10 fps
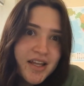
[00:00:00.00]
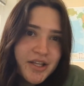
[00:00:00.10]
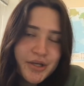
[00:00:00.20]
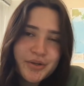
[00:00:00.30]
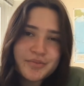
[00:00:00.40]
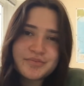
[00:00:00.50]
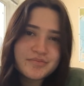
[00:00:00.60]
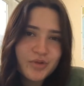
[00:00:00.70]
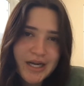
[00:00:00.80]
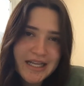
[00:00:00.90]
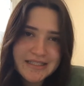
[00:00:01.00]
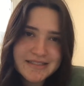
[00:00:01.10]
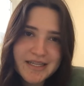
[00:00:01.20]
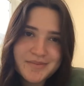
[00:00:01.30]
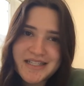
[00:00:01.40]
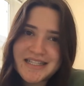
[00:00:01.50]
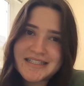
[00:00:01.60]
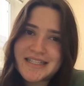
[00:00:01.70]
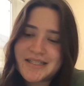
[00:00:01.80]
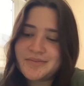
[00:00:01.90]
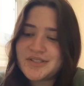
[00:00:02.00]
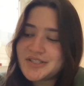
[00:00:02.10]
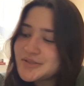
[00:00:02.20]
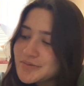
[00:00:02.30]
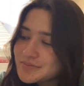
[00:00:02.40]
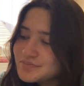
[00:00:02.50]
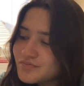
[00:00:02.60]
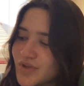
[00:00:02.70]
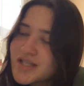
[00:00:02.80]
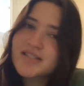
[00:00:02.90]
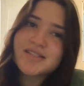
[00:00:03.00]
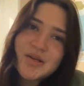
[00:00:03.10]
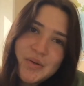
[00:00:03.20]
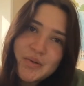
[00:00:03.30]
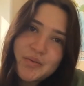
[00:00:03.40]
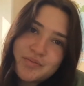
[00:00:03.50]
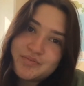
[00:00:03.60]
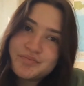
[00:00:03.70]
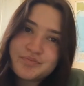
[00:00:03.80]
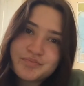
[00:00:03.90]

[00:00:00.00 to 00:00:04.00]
you know, writing exams in this time too. So